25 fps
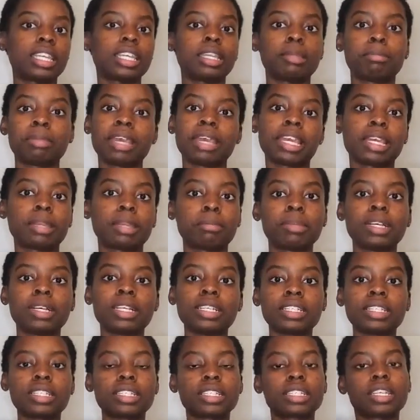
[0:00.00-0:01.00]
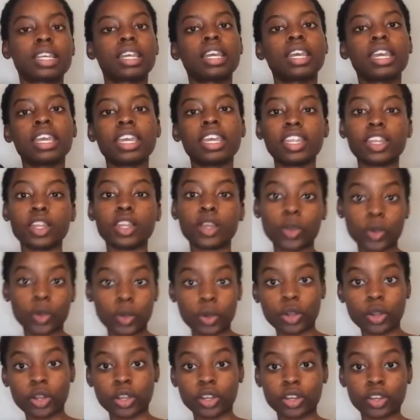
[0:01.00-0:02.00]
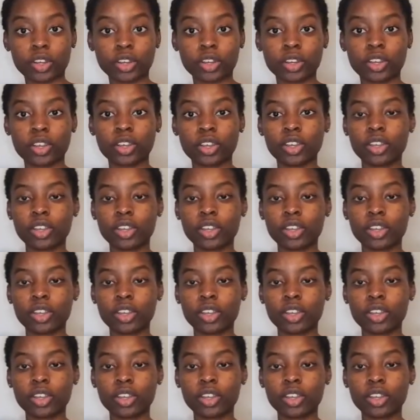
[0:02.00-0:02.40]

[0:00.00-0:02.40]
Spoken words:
in the back of the bus, in the corner.